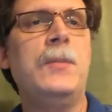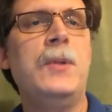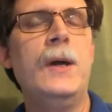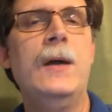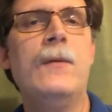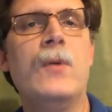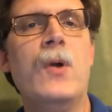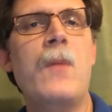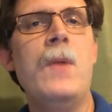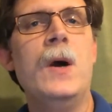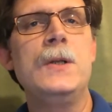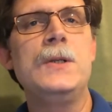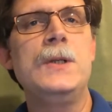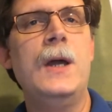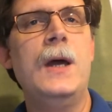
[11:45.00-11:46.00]
to play it very
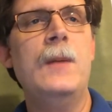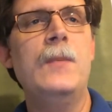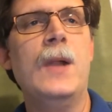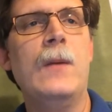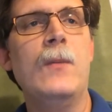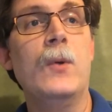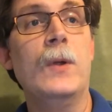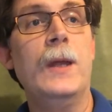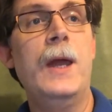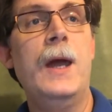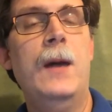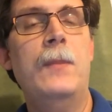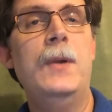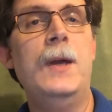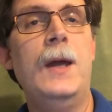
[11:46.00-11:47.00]
much yet, but I'm really
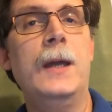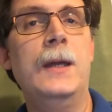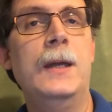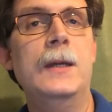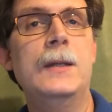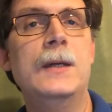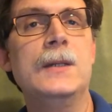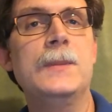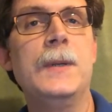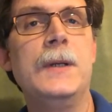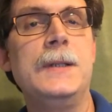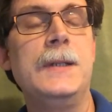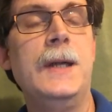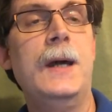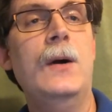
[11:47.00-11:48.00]
happy I can get this
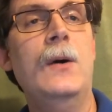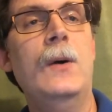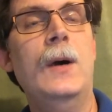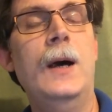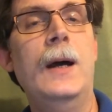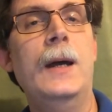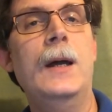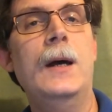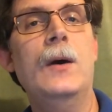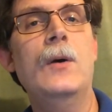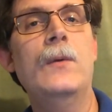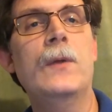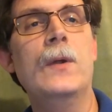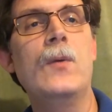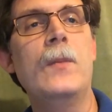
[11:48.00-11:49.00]
because now I
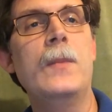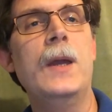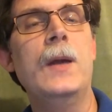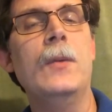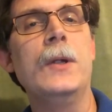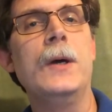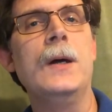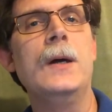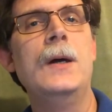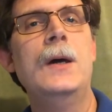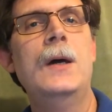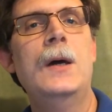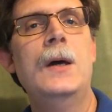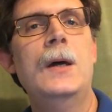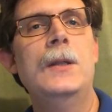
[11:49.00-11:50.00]
hopefully will be able to
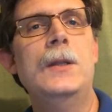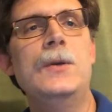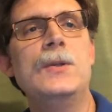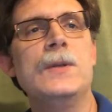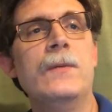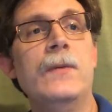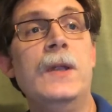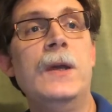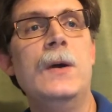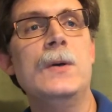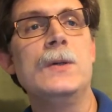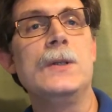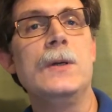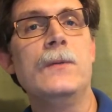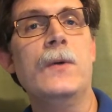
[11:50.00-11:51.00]
do some
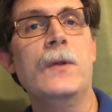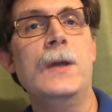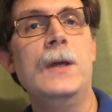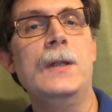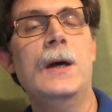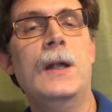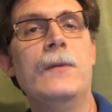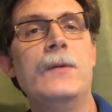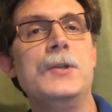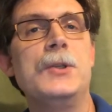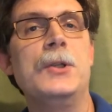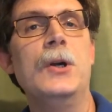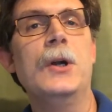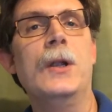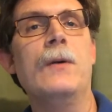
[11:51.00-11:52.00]
videos for the
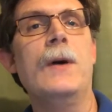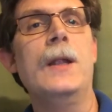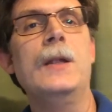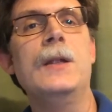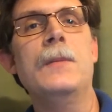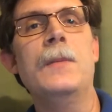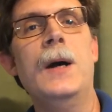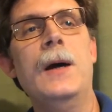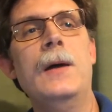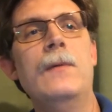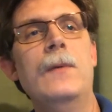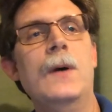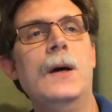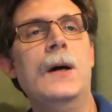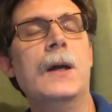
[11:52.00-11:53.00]
Intellivision, hook it right into my
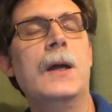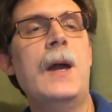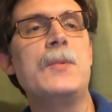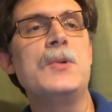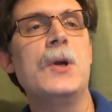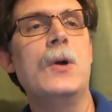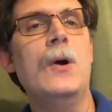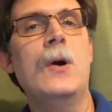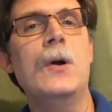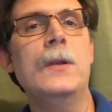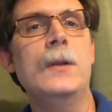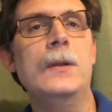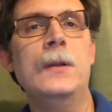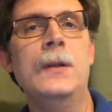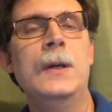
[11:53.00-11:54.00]
capture card
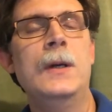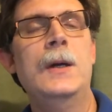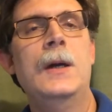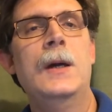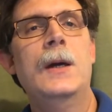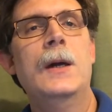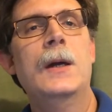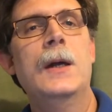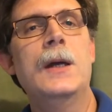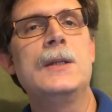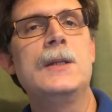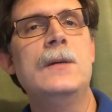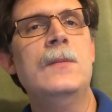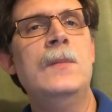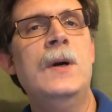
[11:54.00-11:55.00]
and get
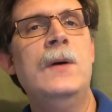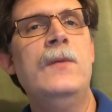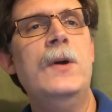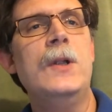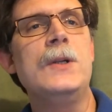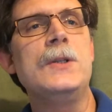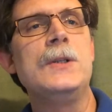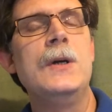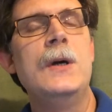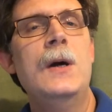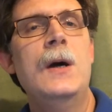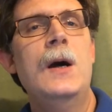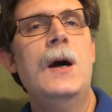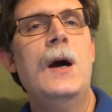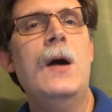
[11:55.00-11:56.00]
some footage.
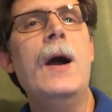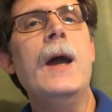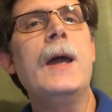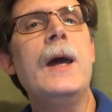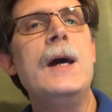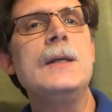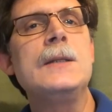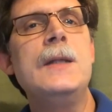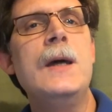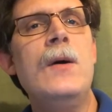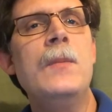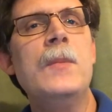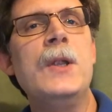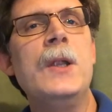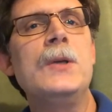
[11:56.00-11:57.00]
Alright guys, now
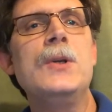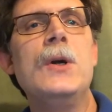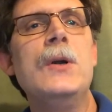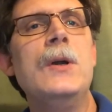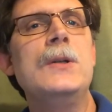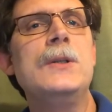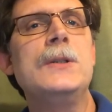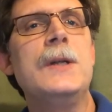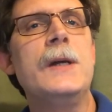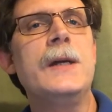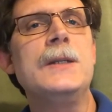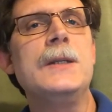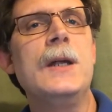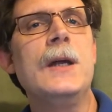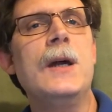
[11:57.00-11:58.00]
I'm going to show you, just like
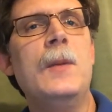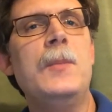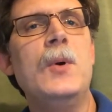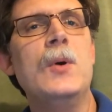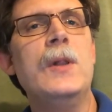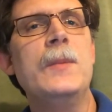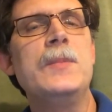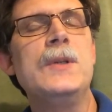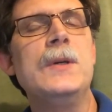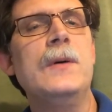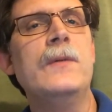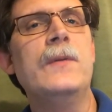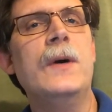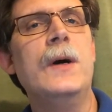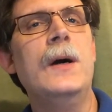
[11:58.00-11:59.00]
I said, a couple clips
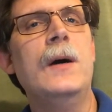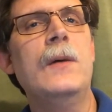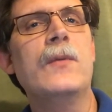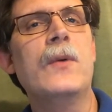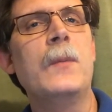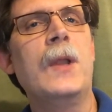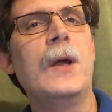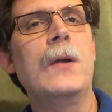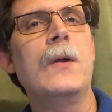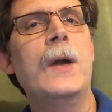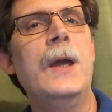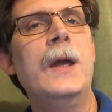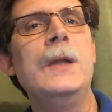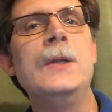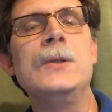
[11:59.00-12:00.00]
of from
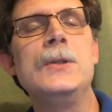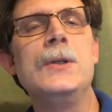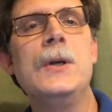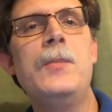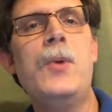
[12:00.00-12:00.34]
Lagrange